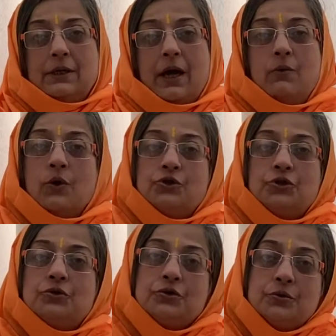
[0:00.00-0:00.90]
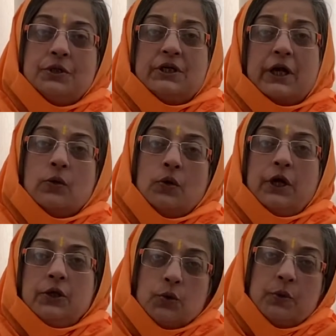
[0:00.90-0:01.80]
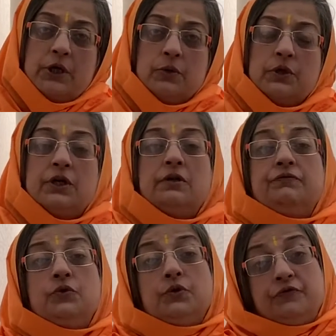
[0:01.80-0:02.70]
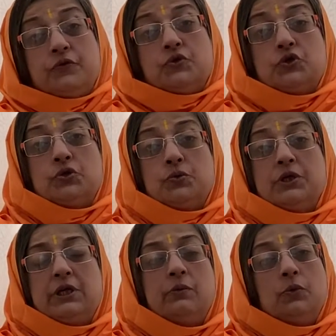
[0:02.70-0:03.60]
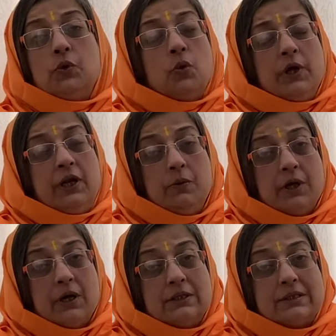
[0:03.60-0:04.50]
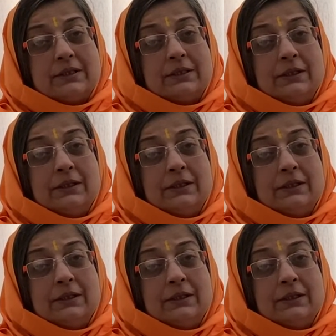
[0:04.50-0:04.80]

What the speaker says: I want you to do it and only you will do it. And if you refuse to do it, I won't go anywhere else.